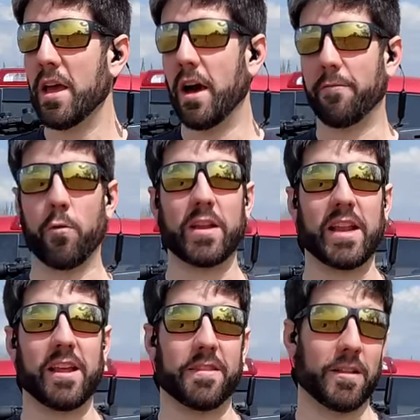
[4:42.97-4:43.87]
Avoid
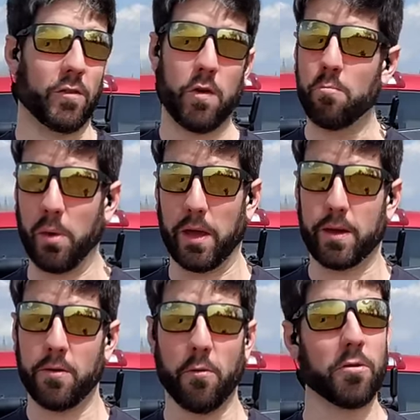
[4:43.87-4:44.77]
getting anything too
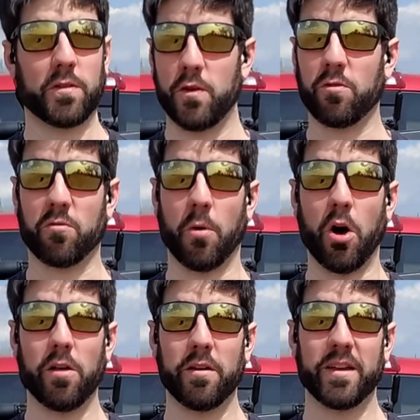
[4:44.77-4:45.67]
big or too
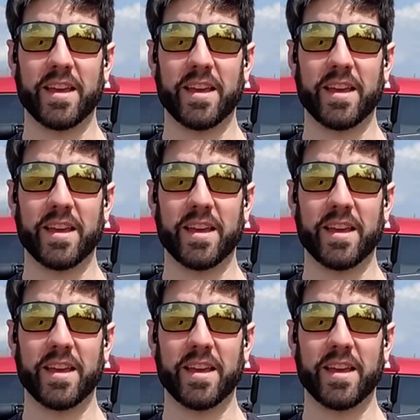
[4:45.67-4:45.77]
small.